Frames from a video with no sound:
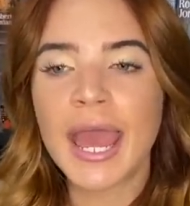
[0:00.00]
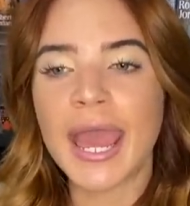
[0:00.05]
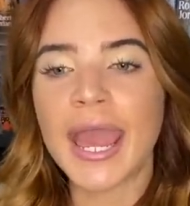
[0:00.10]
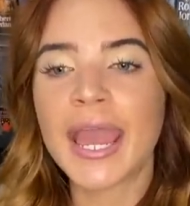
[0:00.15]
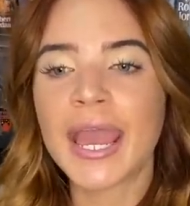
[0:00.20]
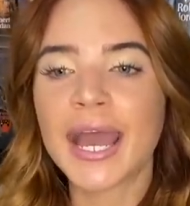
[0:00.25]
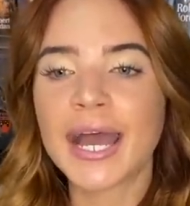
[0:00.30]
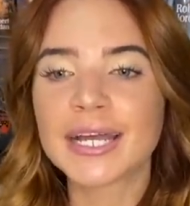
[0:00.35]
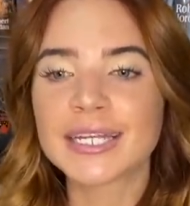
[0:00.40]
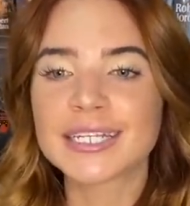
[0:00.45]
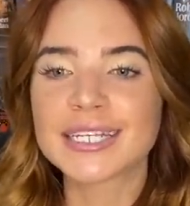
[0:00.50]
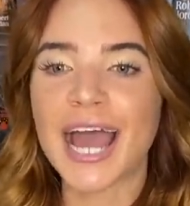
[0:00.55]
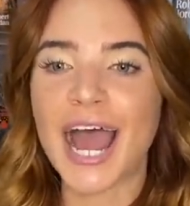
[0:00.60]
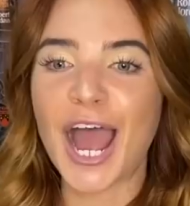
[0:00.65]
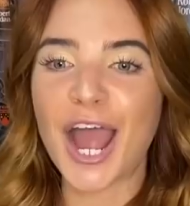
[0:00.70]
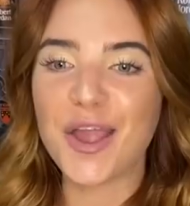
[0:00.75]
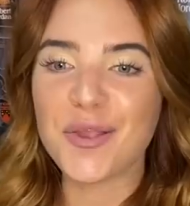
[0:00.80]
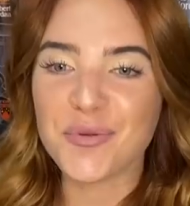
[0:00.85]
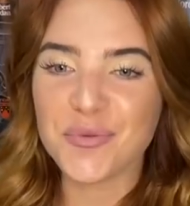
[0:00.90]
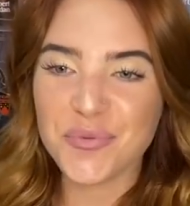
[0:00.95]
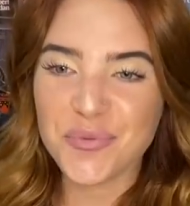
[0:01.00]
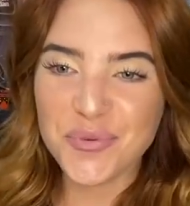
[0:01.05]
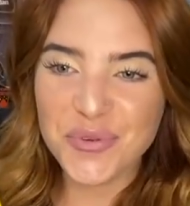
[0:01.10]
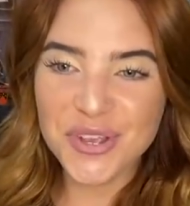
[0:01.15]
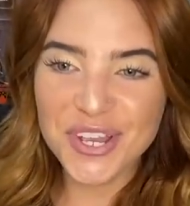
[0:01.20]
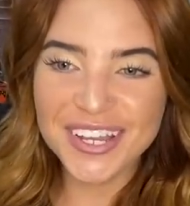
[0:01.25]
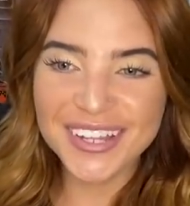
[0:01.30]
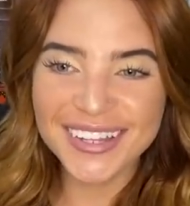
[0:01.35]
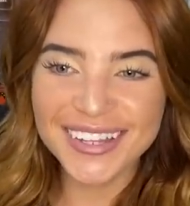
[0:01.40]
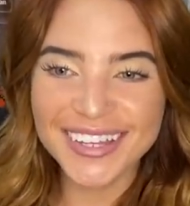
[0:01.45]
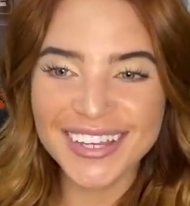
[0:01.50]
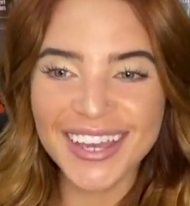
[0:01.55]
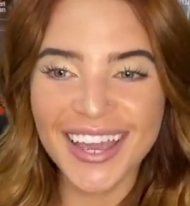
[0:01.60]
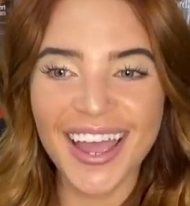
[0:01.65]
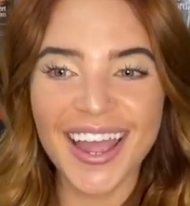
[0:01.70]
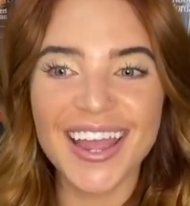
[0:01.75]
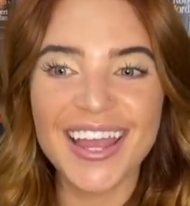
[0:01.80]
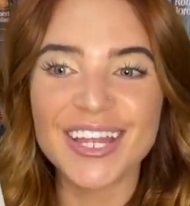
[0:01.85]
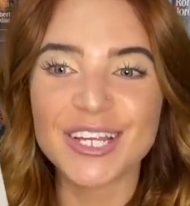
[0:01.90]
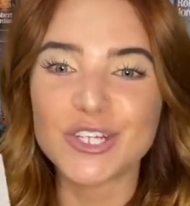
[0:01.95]
And I really
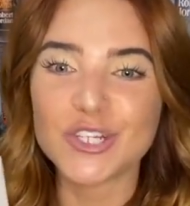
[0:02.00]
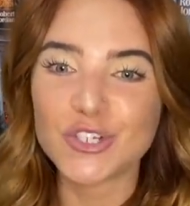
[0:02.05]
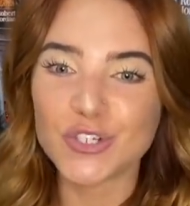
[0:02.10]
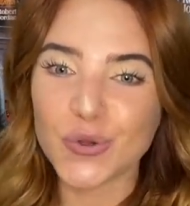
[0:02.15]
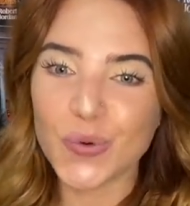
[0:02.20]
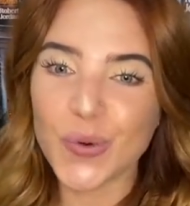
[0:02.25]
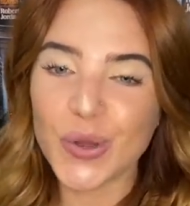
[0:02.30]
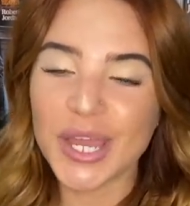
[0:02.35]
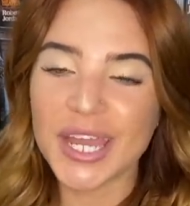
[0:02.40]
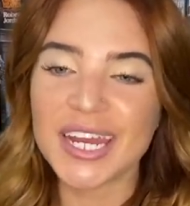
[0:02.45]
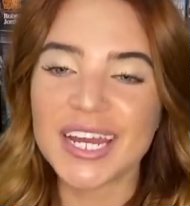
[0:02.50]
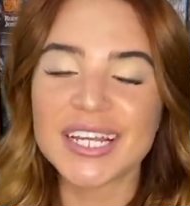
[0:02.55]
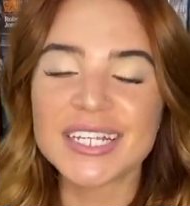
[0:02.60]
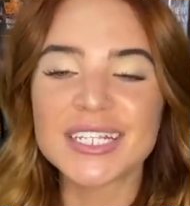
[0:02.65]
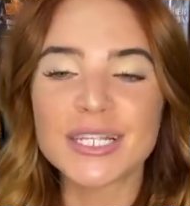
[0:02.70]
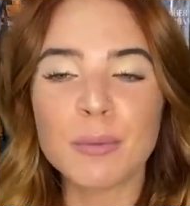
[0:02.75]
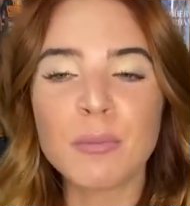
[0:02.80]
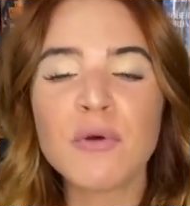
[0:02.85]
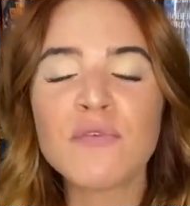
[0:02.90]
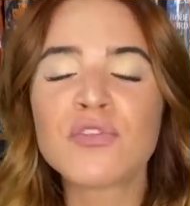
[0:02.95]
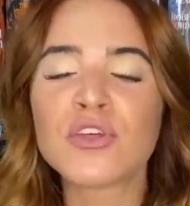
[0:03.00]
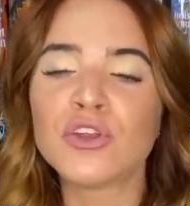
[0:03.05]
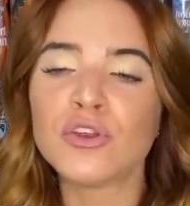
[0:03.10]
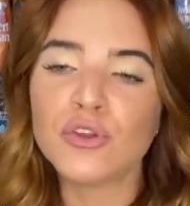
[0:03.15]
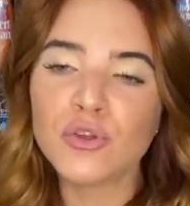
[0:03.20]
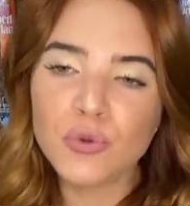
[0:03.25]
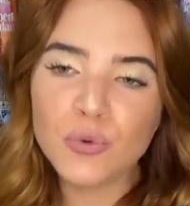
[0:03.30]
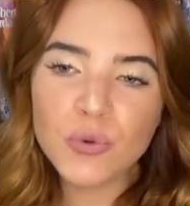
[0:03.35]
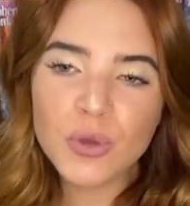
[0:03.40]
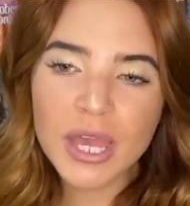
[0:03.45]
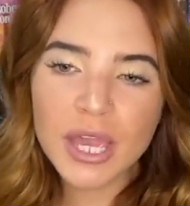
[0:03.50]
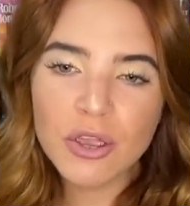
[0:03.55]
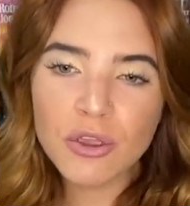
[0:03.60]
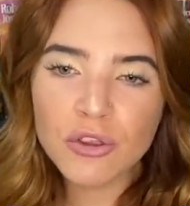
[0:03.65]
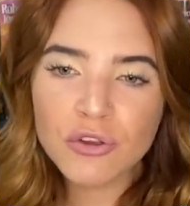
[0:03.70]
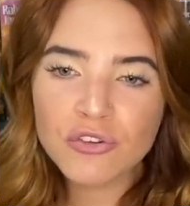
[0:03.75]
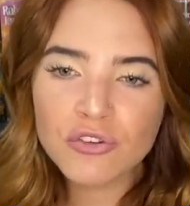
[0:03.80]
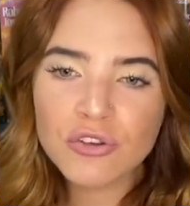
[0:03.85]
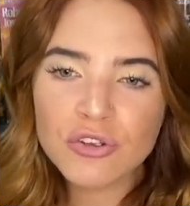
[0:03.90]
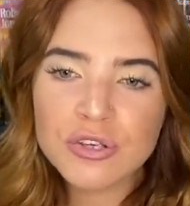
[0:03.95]
enjoyed some of the new
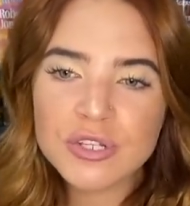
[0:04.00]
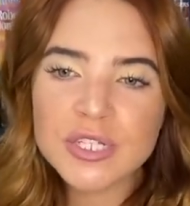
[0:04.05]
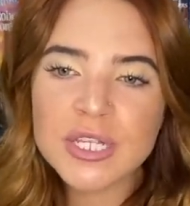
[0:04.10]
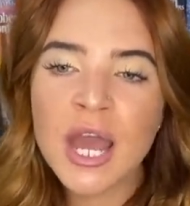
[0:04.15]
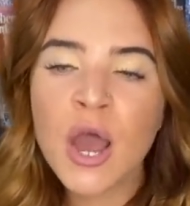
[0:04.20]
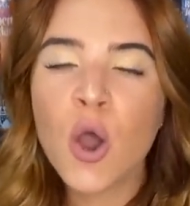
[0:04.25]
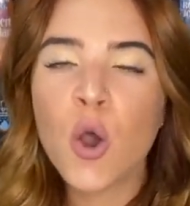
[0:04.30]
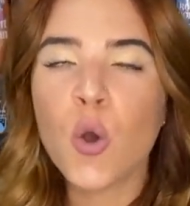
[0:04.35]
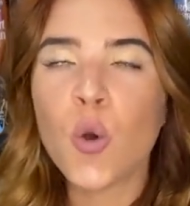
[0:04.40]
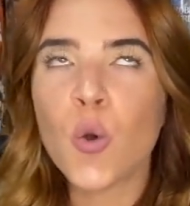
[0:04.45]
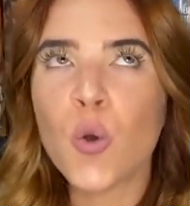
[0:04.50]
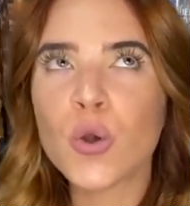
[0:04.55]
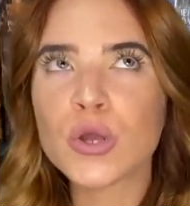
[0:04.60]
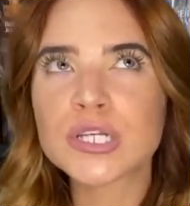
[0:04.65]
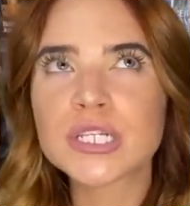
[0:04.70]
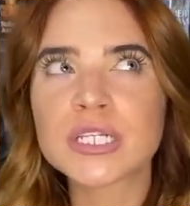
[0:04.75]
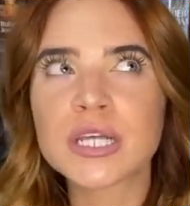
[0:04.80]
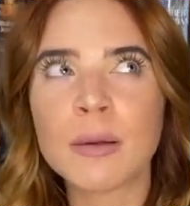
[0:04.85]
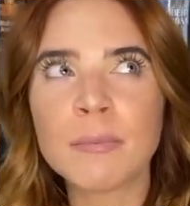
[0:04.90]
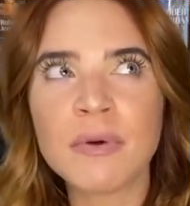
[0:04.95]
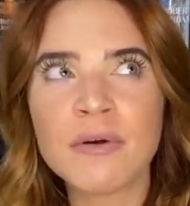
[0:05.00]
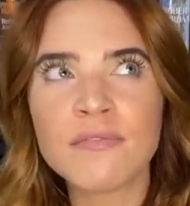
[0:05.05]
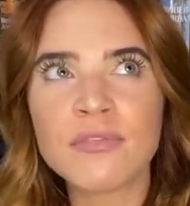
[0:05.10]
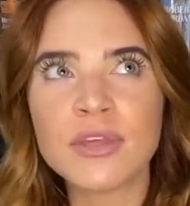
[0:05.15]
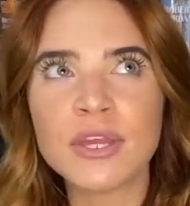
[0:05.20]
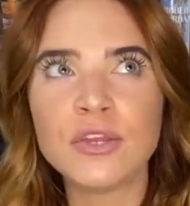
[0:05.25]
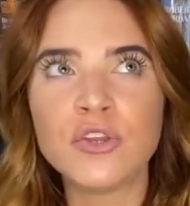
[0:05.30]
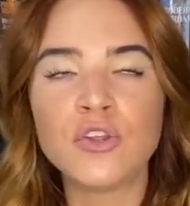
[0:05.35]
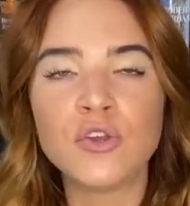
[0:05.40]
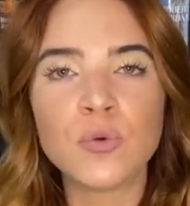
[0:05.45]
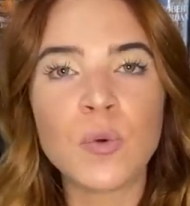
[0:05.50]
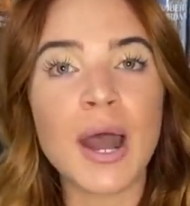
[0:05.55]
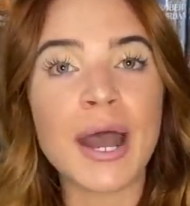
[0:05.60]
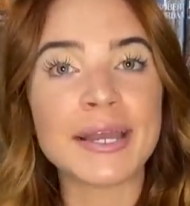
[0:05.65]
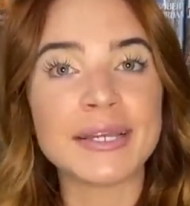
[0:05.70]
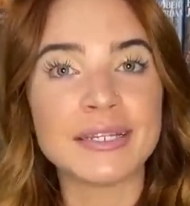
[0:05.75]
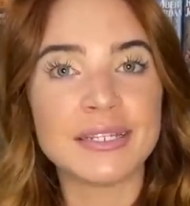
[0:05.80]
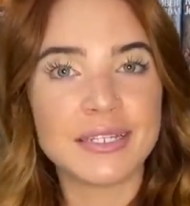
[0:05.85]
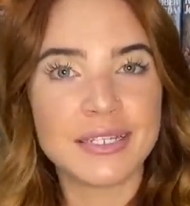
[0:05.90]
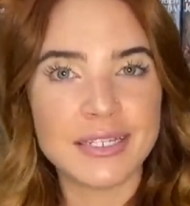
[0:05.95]
characters or some of the new
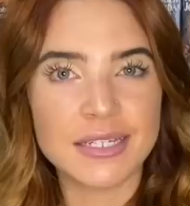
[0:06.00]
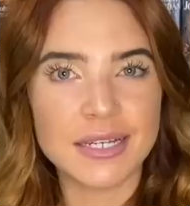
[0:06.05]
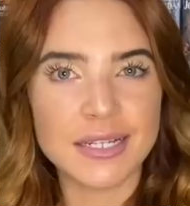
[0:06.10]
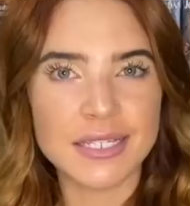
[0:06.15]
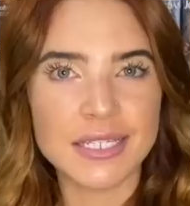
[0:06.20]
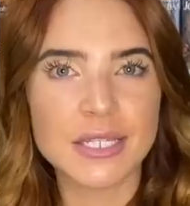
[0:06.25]
ideas.